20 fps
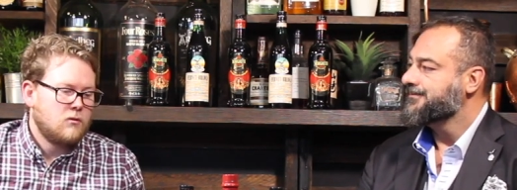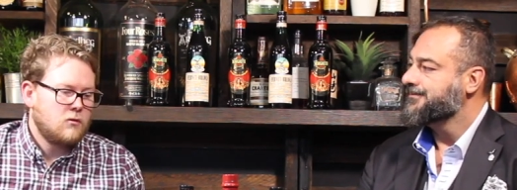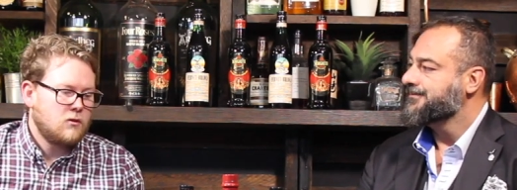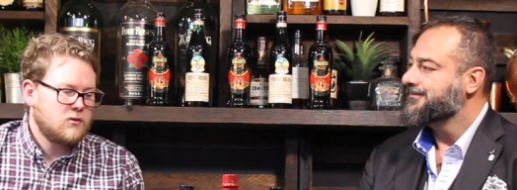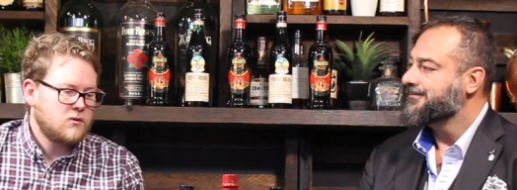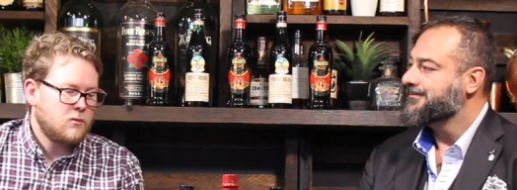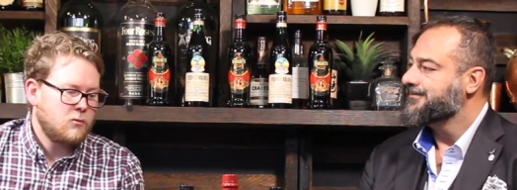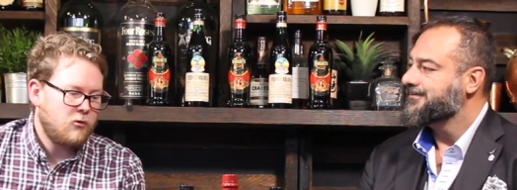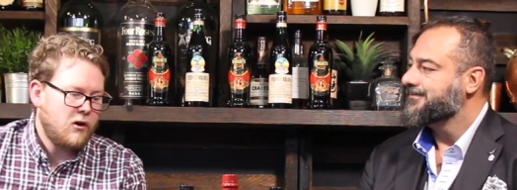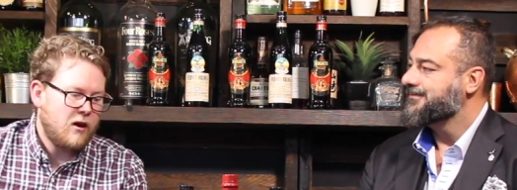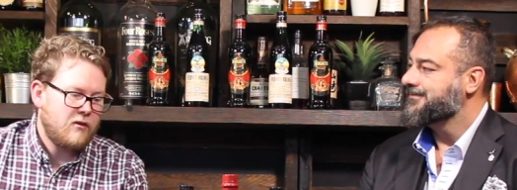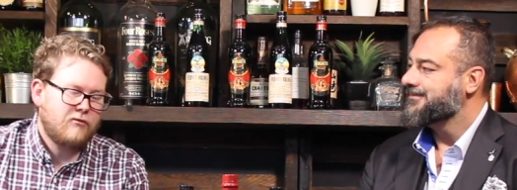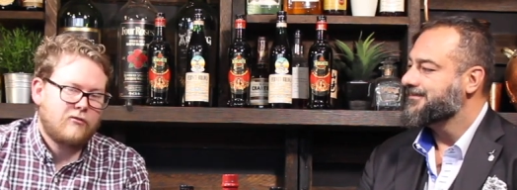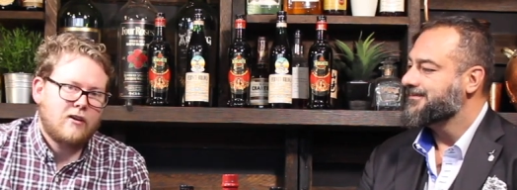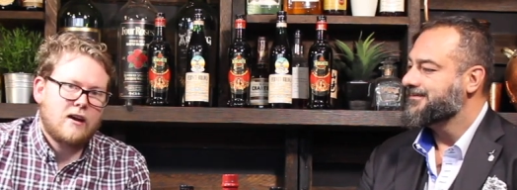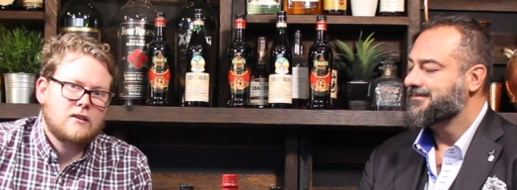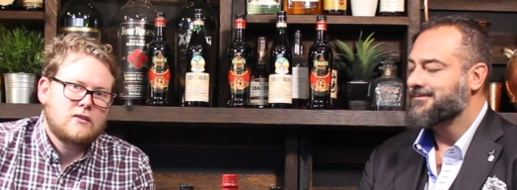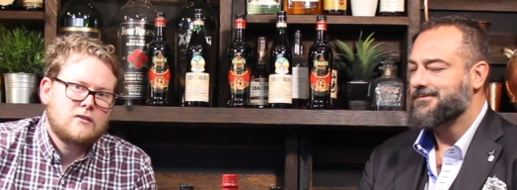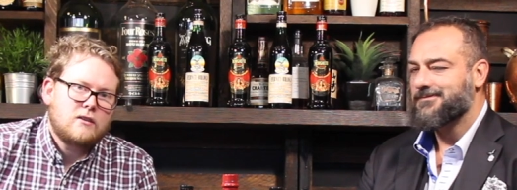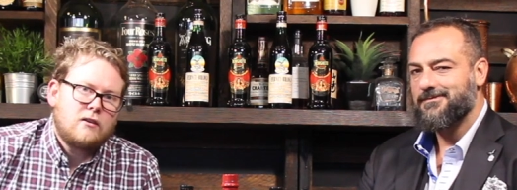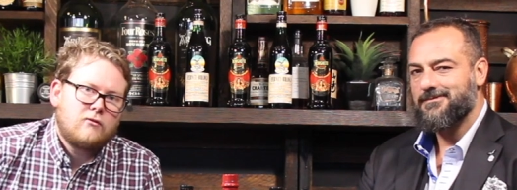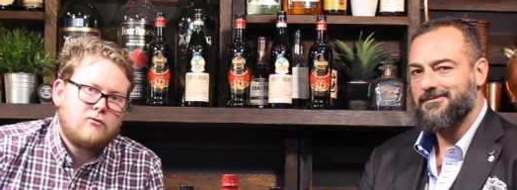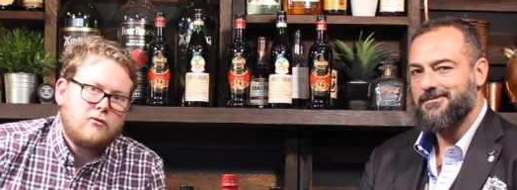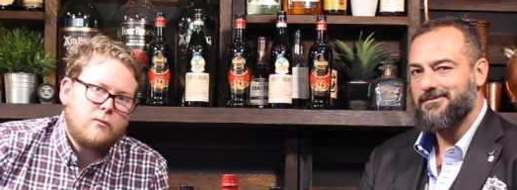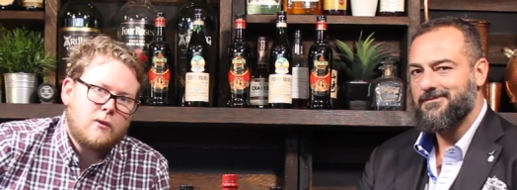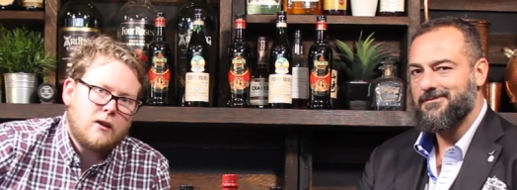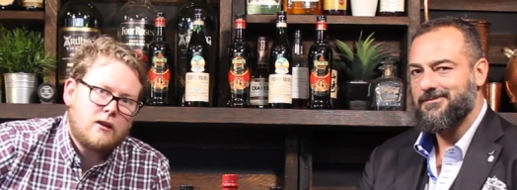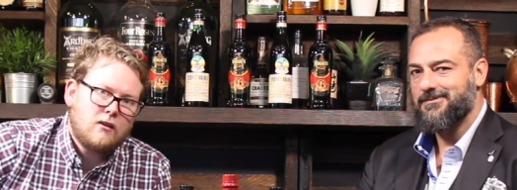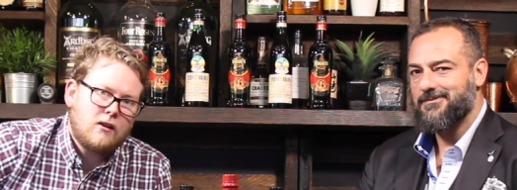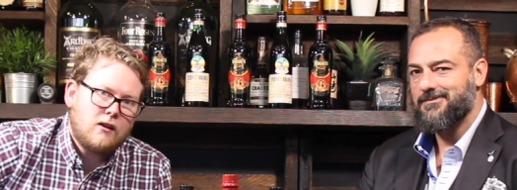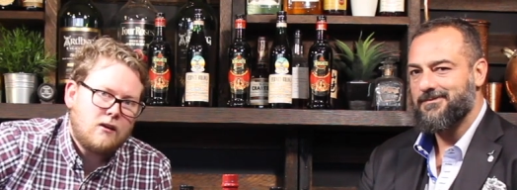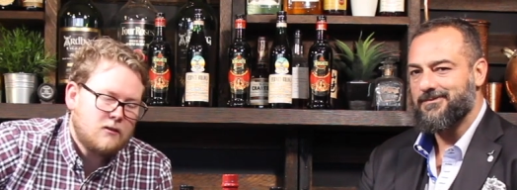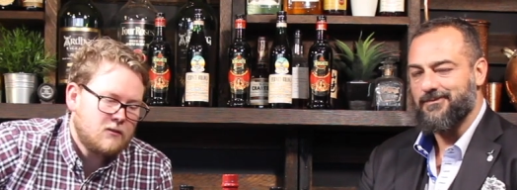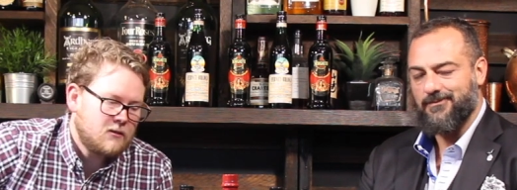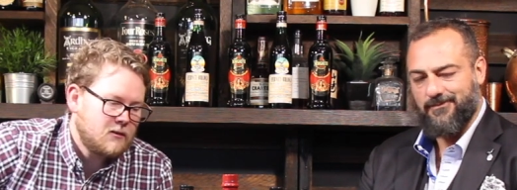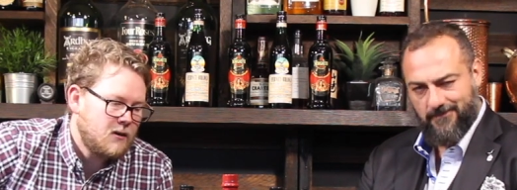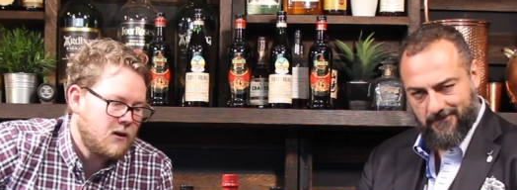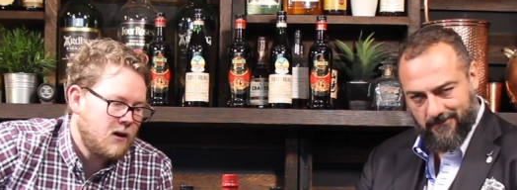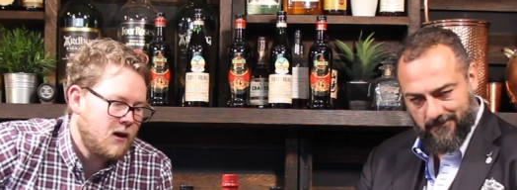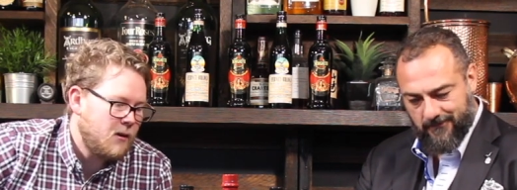Speaker 1: Well, some great facts there from
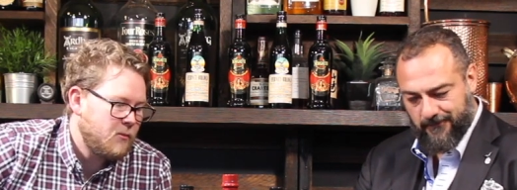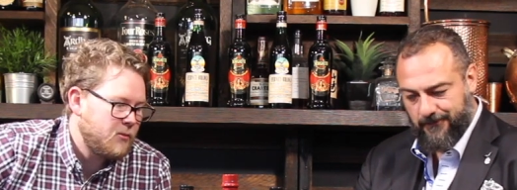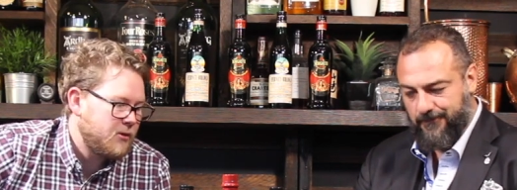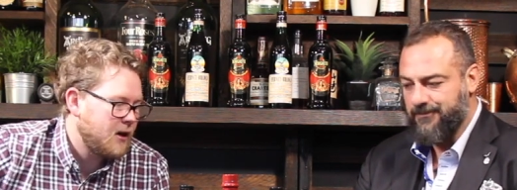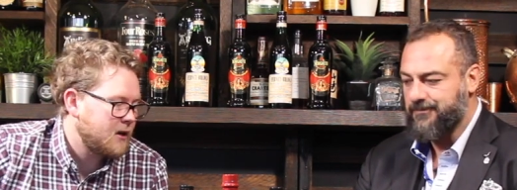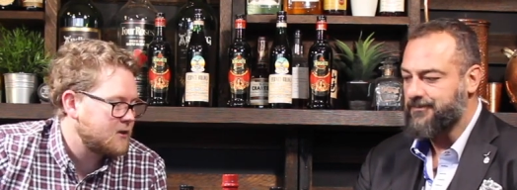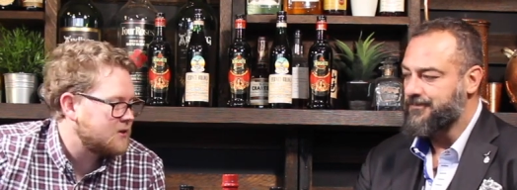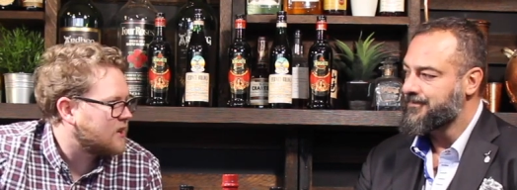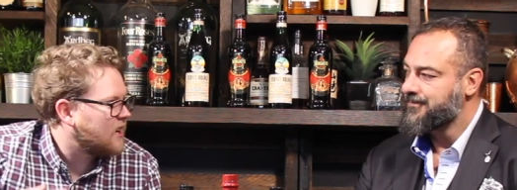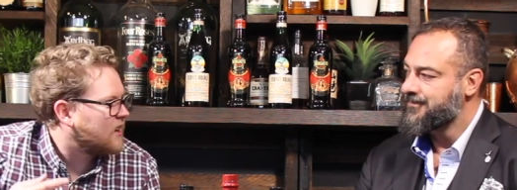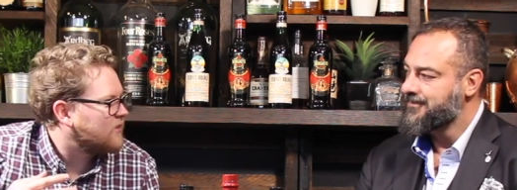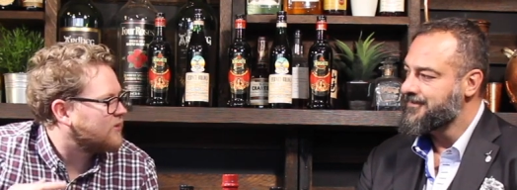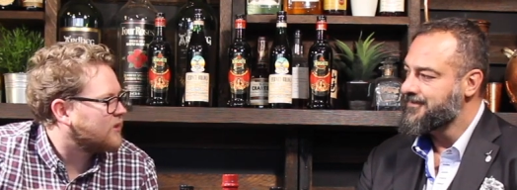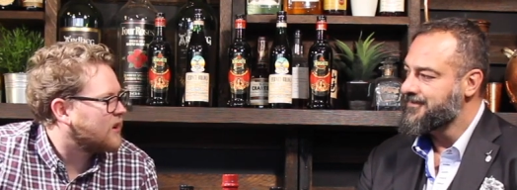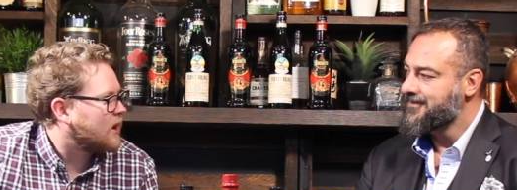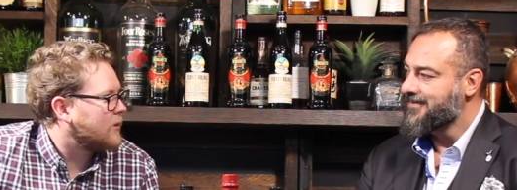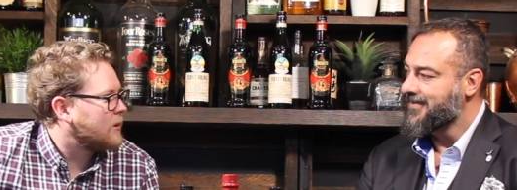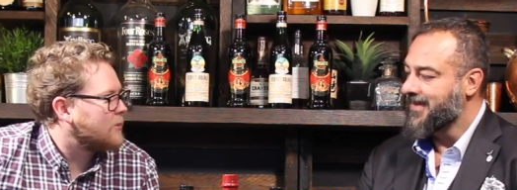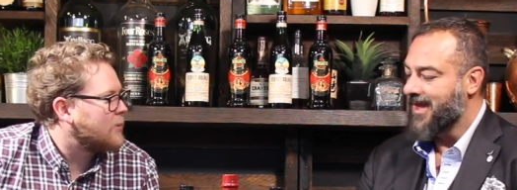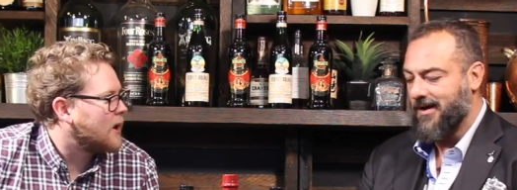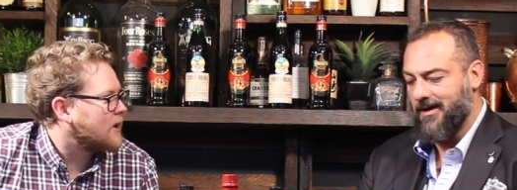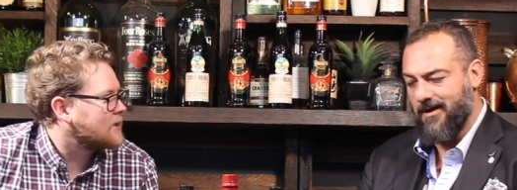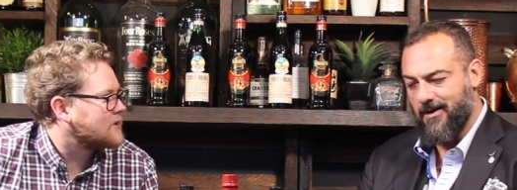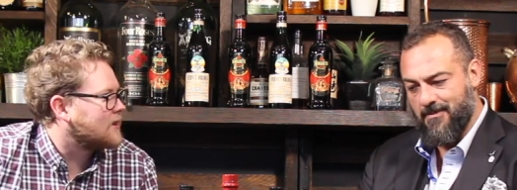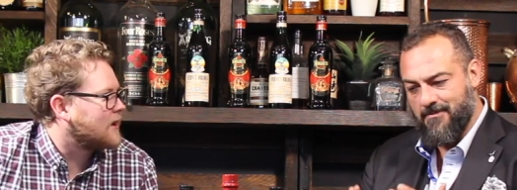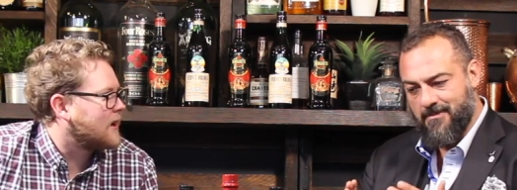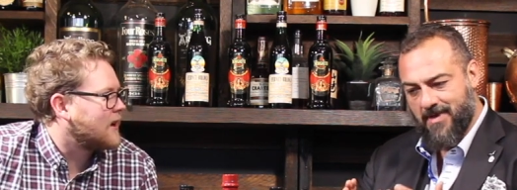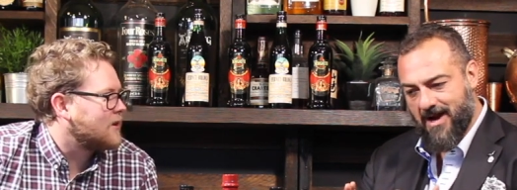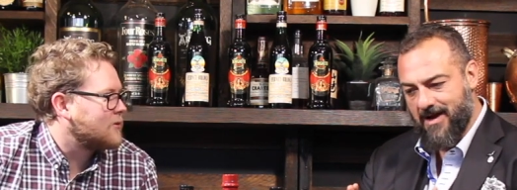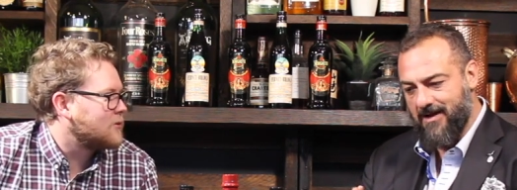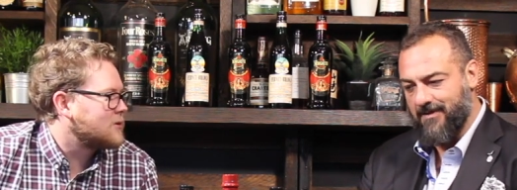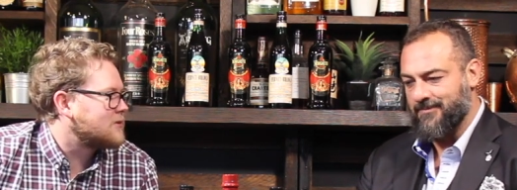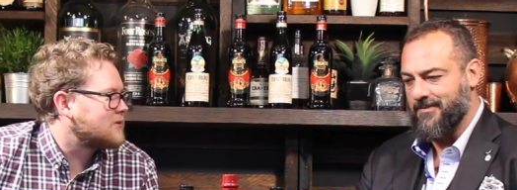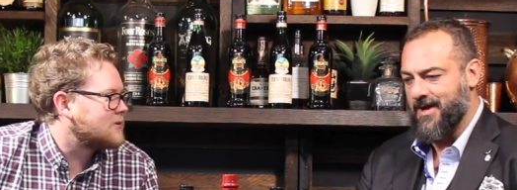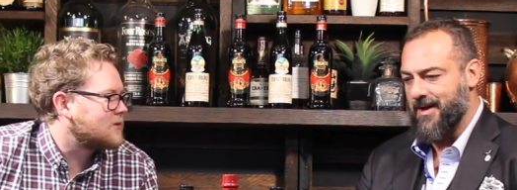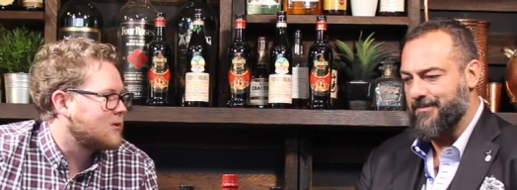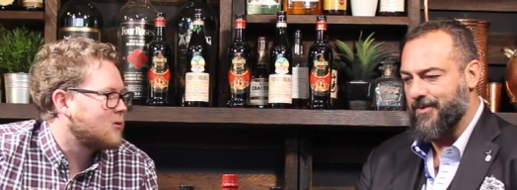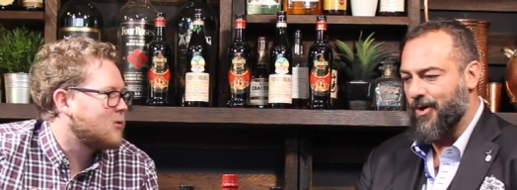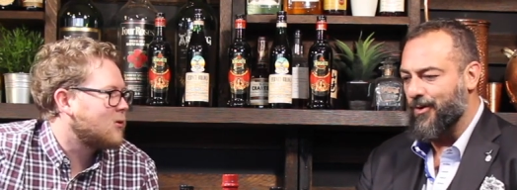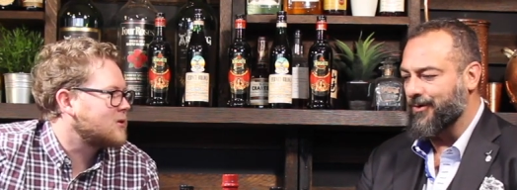Nicola. Um, thanks again for coming past oh, today. My, it
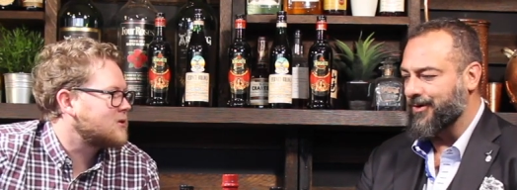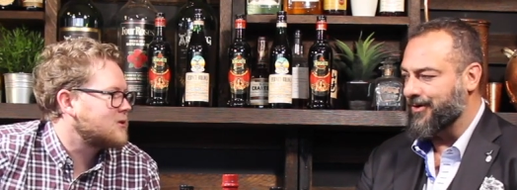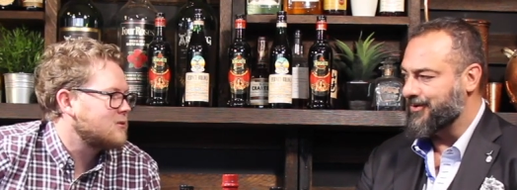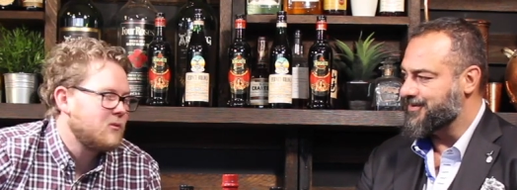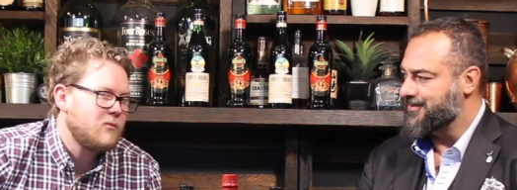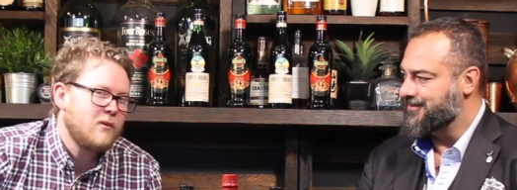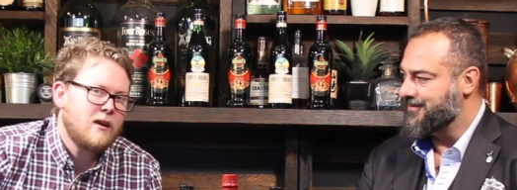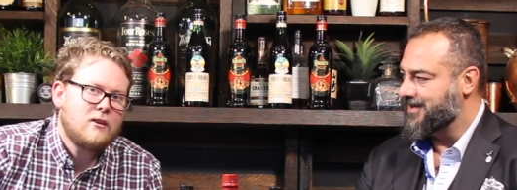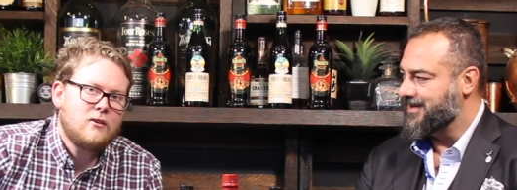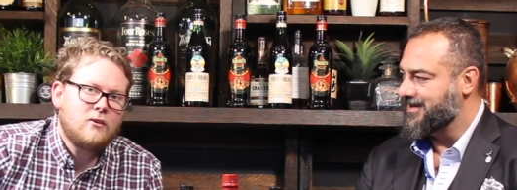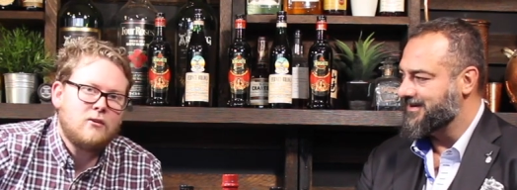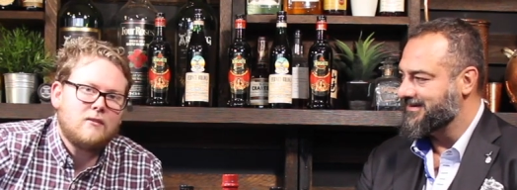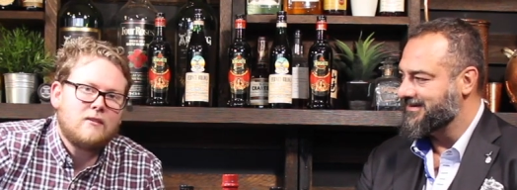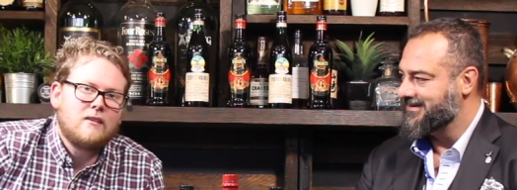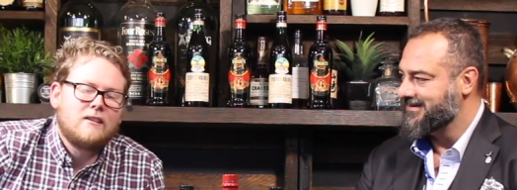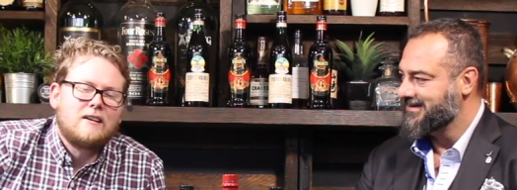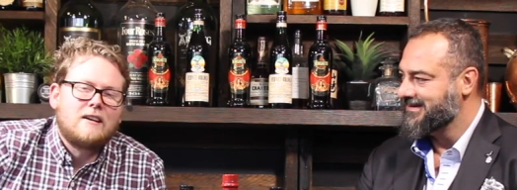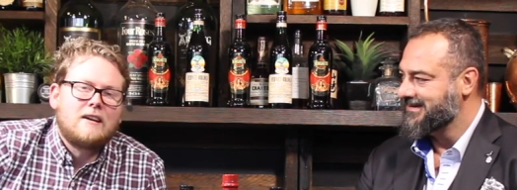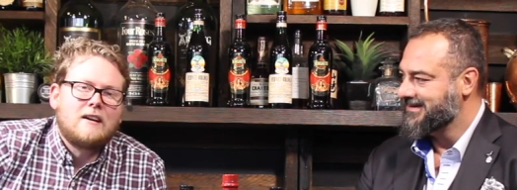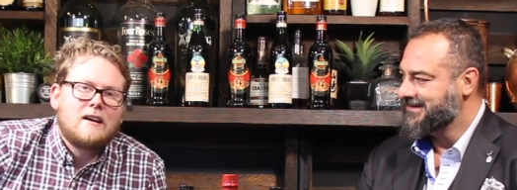was awesome to meet you.